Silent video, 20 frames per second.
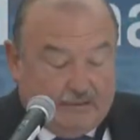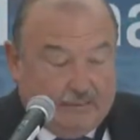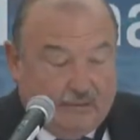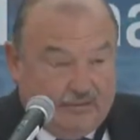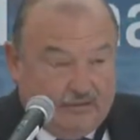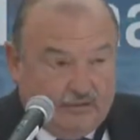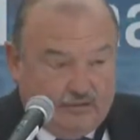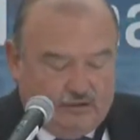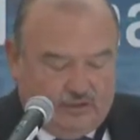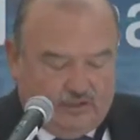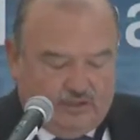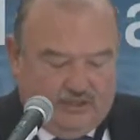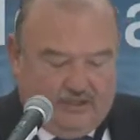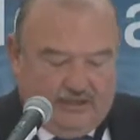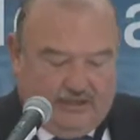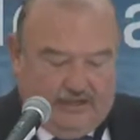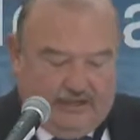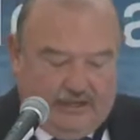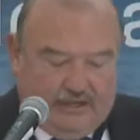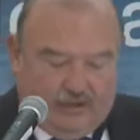and also
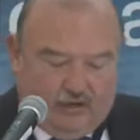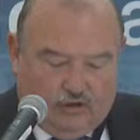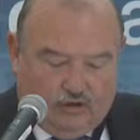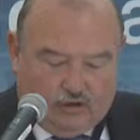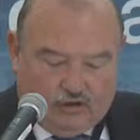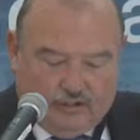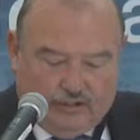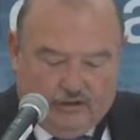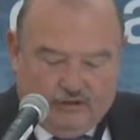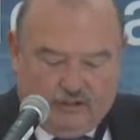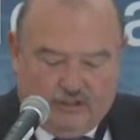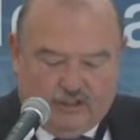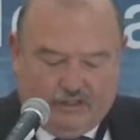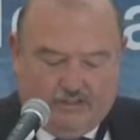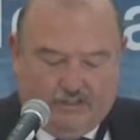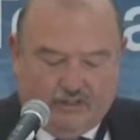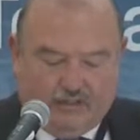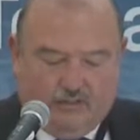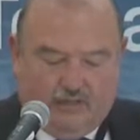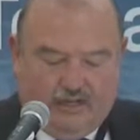in this task
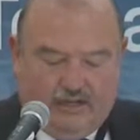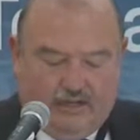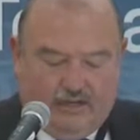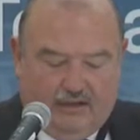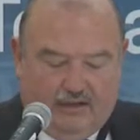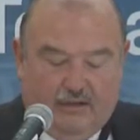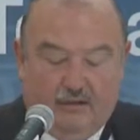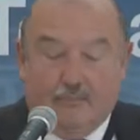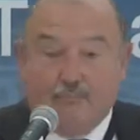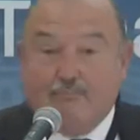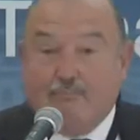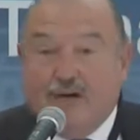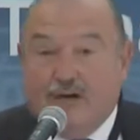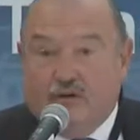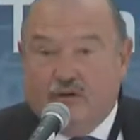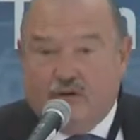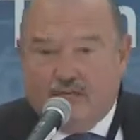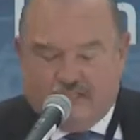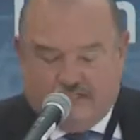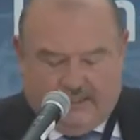to collect information
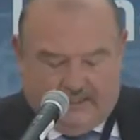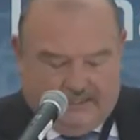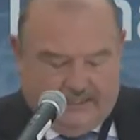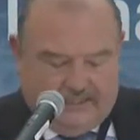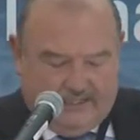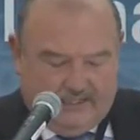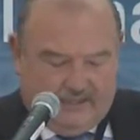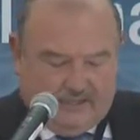and data.